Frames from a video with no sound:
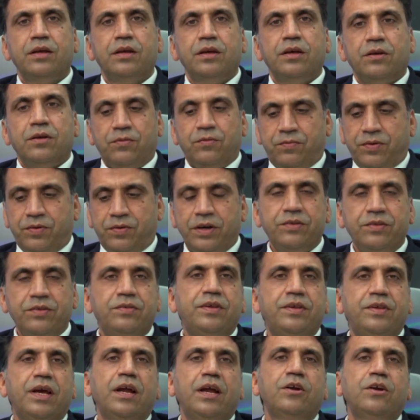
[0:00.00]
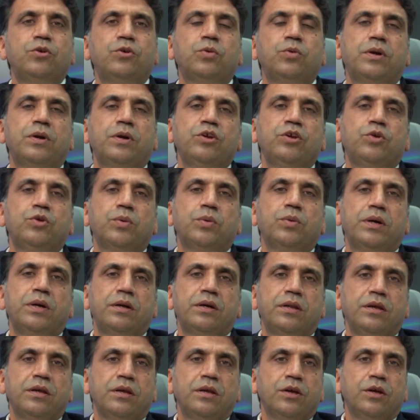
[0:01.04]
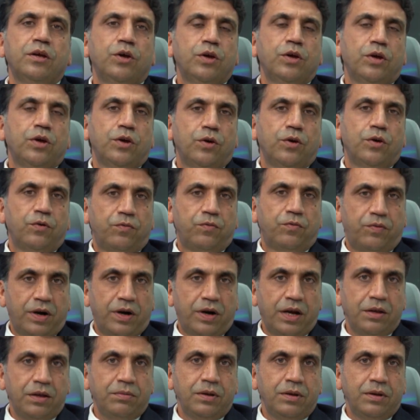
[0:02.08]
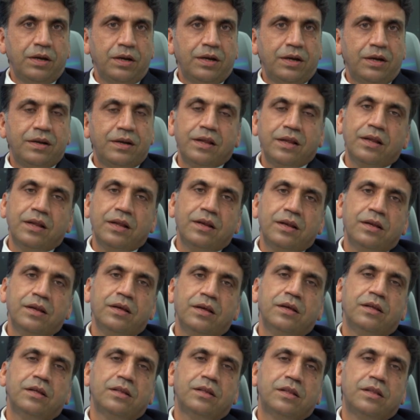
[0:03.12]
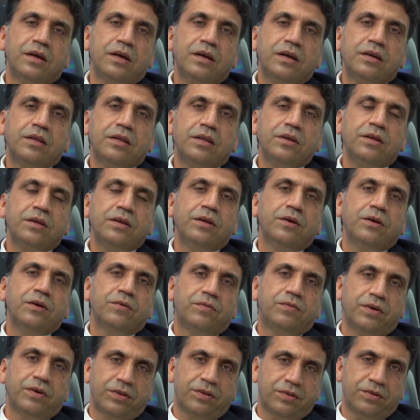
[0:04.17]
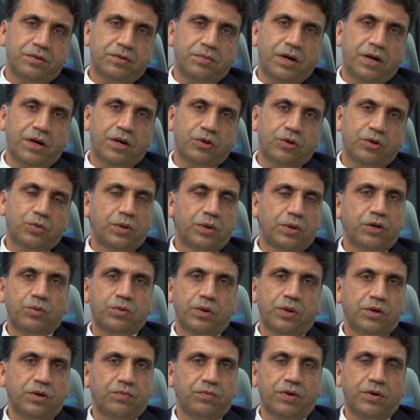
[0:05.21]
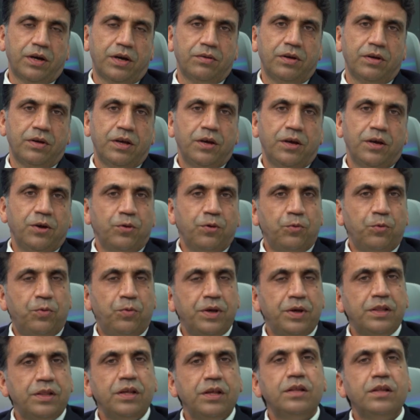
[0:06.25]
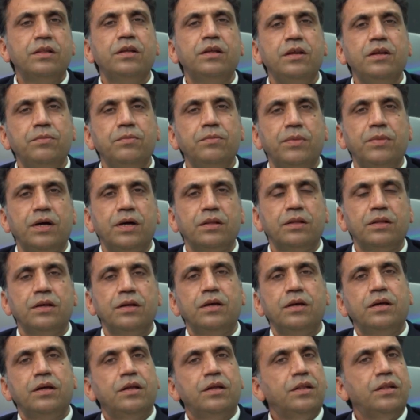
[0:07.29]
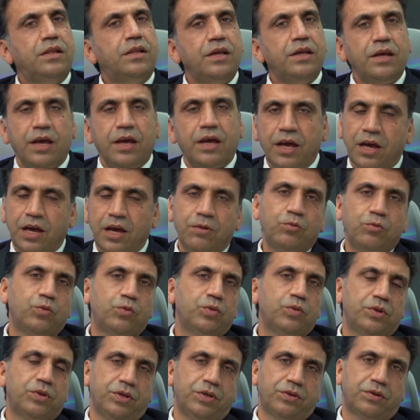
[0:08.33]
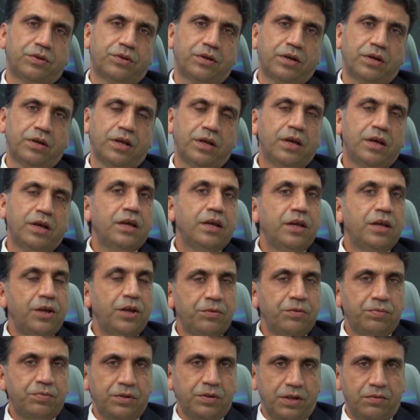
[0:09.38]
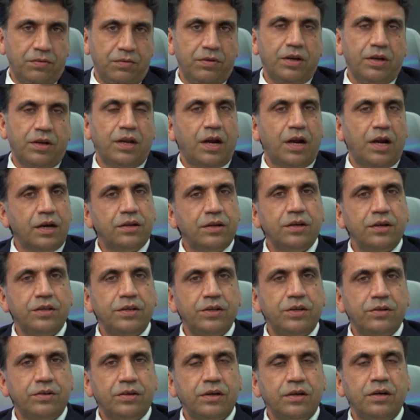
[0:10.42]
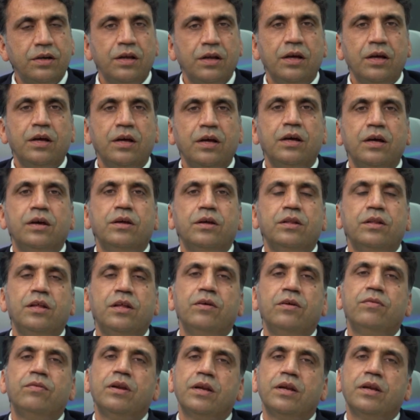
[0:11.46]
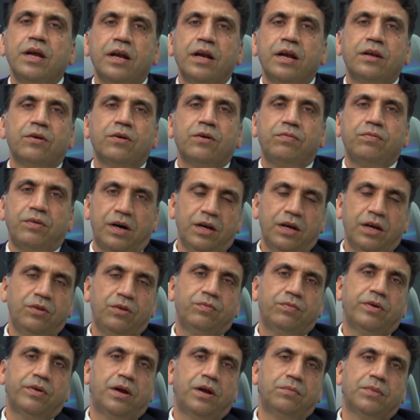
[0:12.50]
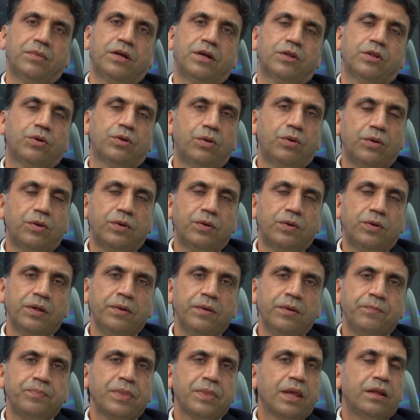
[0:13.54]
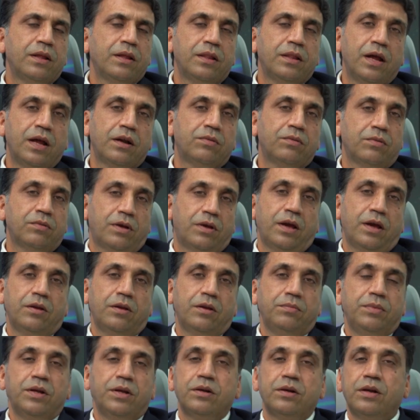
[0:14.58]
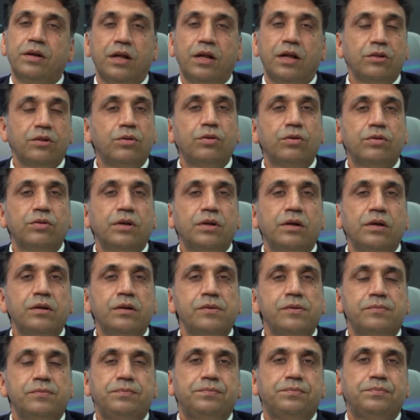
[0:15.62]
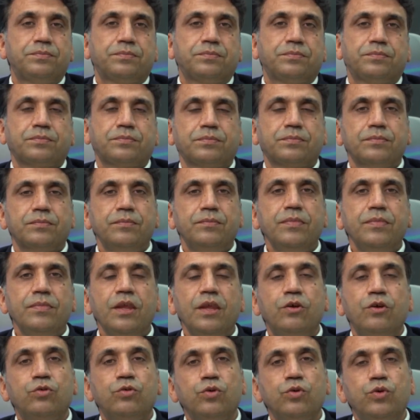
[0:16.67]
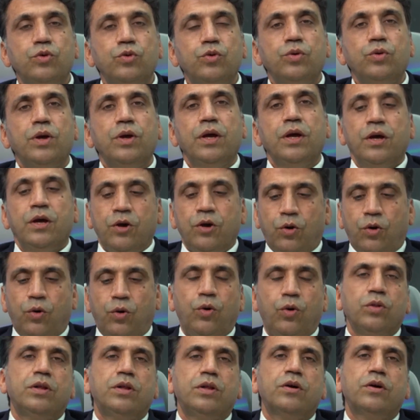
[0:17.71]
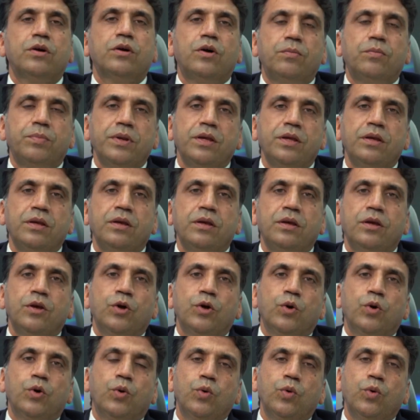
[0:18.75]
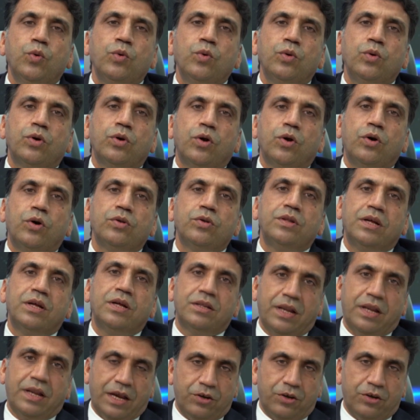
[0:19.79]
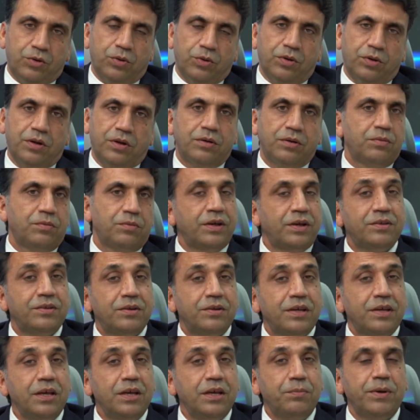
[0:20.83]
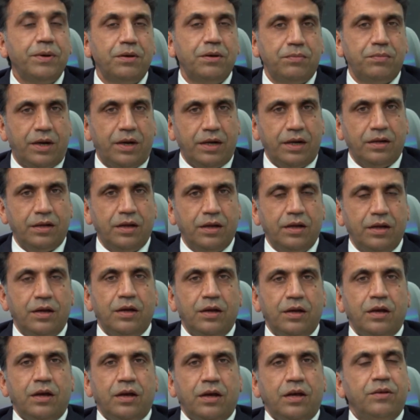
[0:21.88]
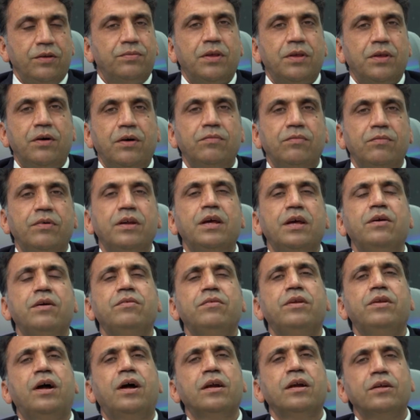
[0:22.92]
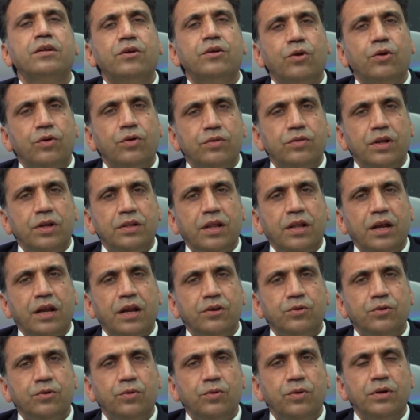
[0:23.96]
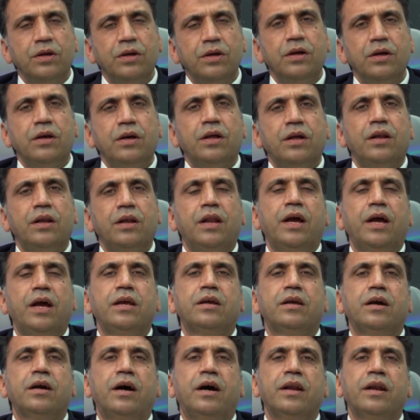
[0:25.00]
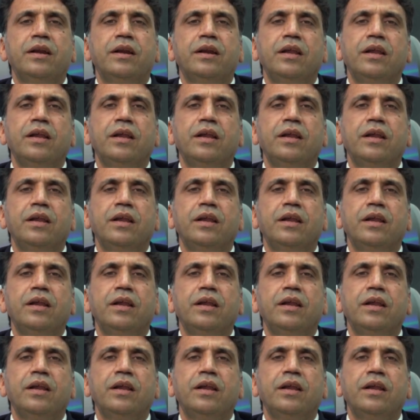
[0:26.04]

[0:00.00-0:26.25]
1st Jan 2025 till 31st March 2025. Within 3 months they have to register. If they will not register, they will get a fine from the authority that can be a 10,000. So you, all the company who cross the threshold, first keep in mind, if someone has not crossed the threshold, like earning